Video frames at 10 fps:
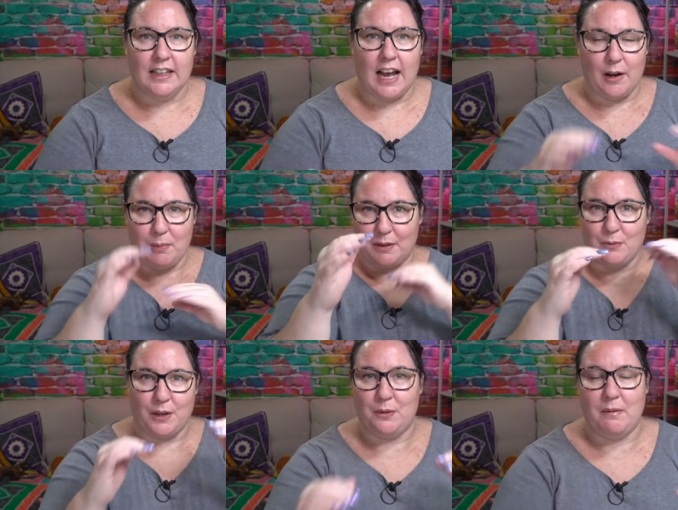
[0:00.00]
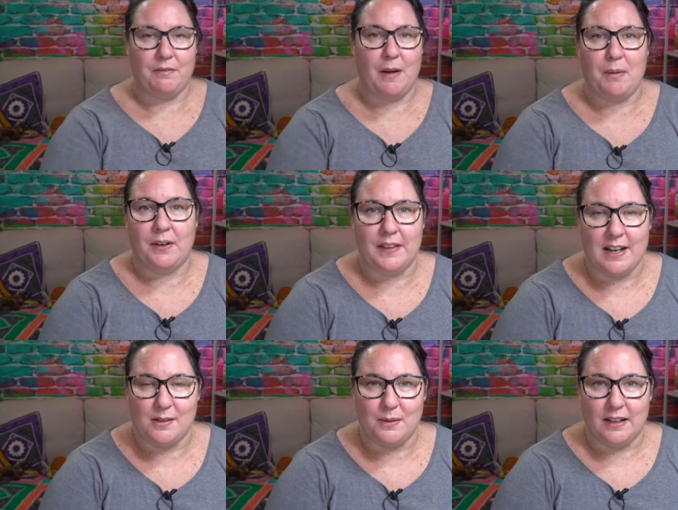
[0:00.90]
And I put some Wonder Woman fabric on
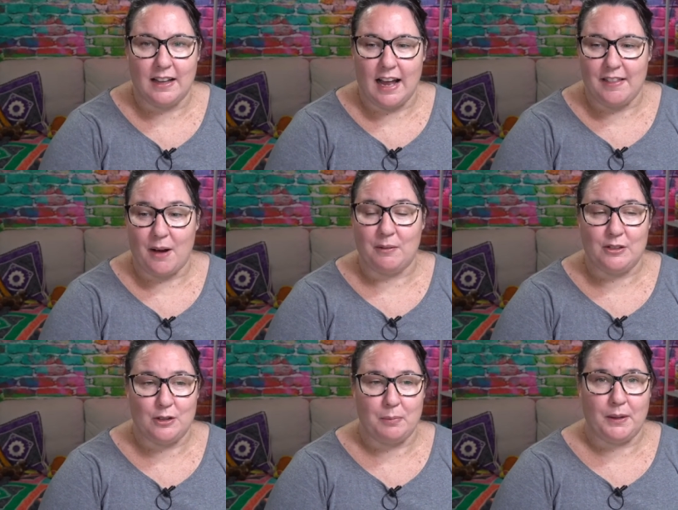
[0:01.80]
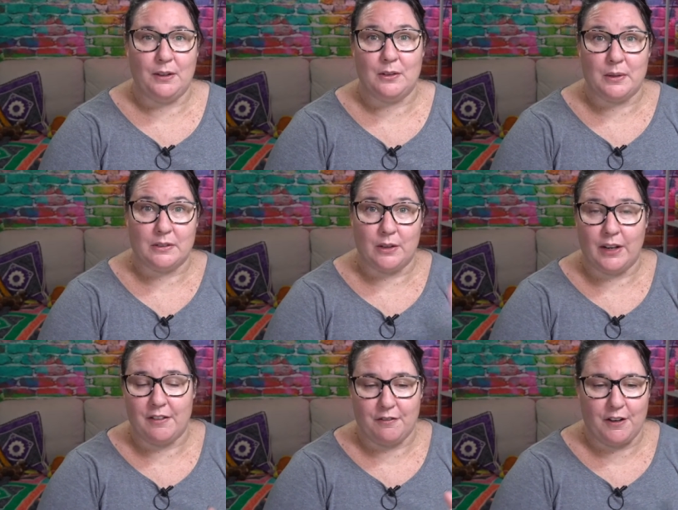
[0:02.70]
that as well. And that was super cute as well. So I'll
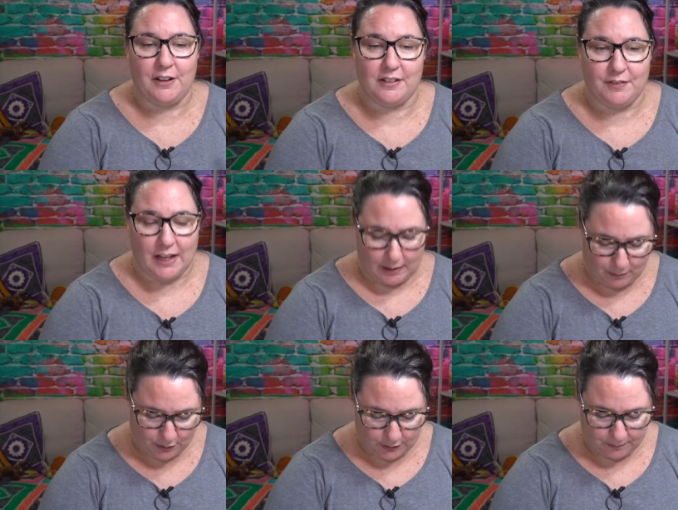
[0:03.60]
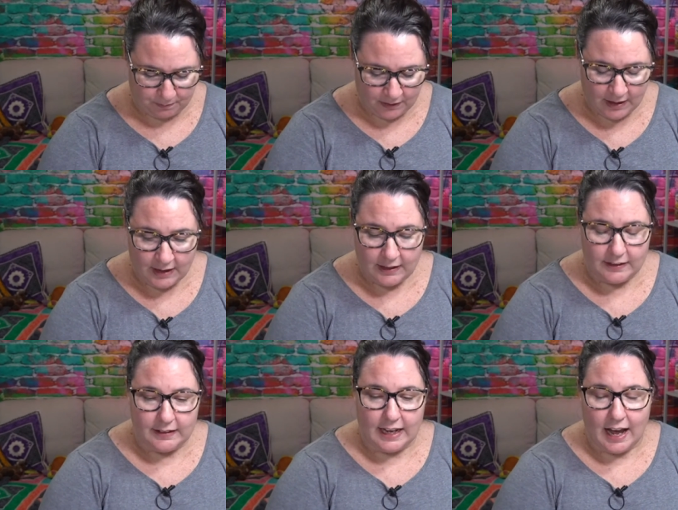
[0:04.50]
get photos of that up too.
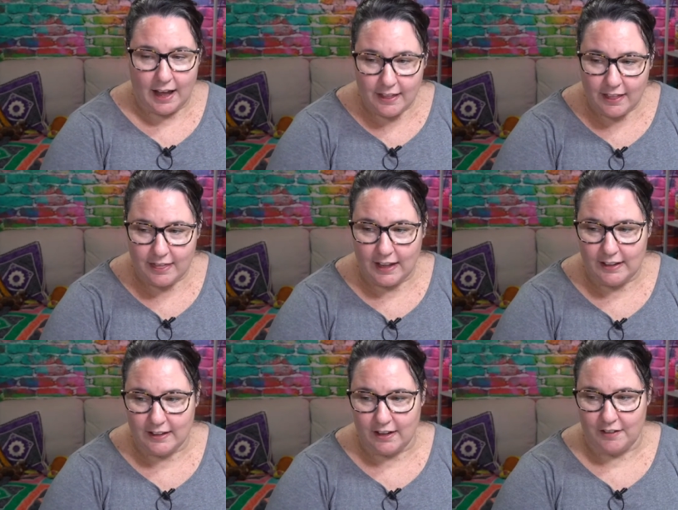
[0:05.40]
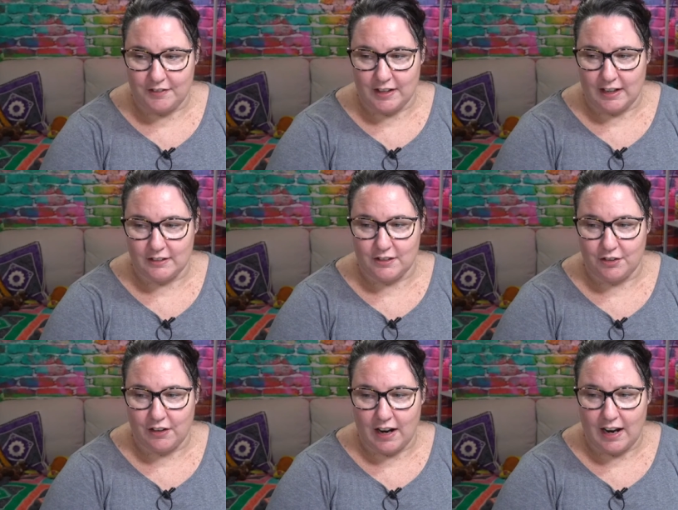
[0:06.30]
The other thing that I've done
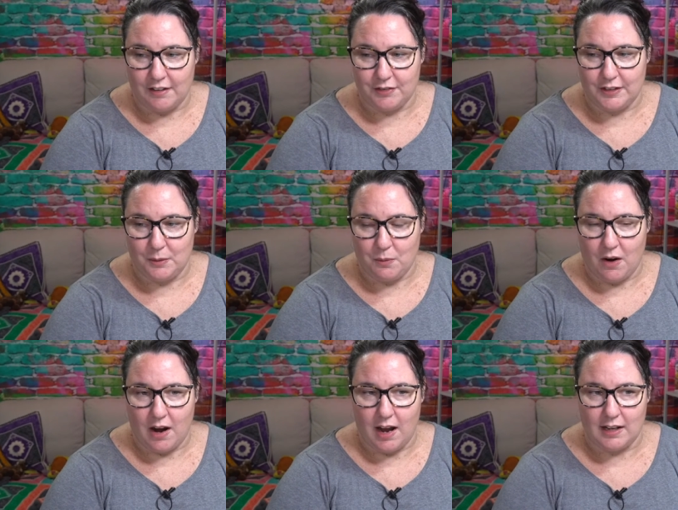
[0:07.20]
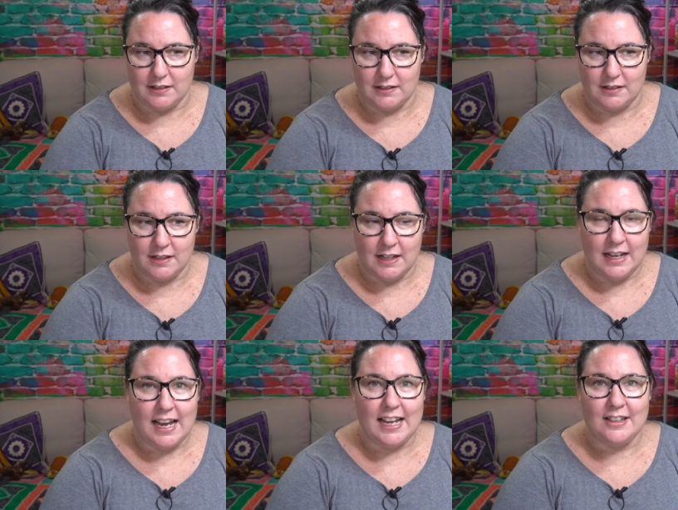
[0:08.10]
crafty wise
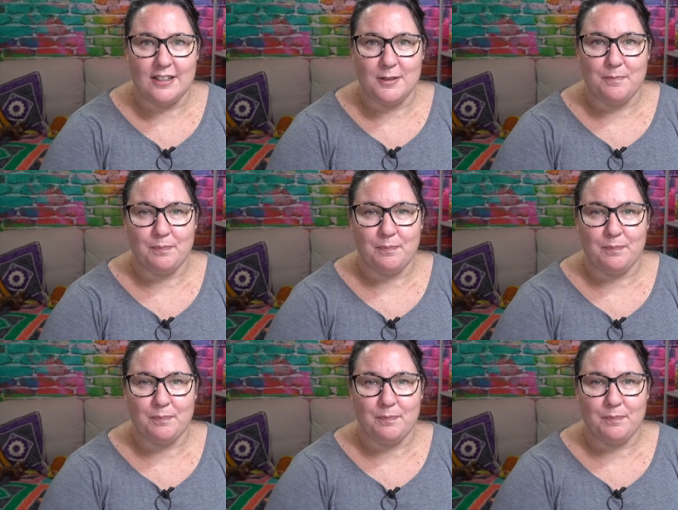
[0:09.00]
is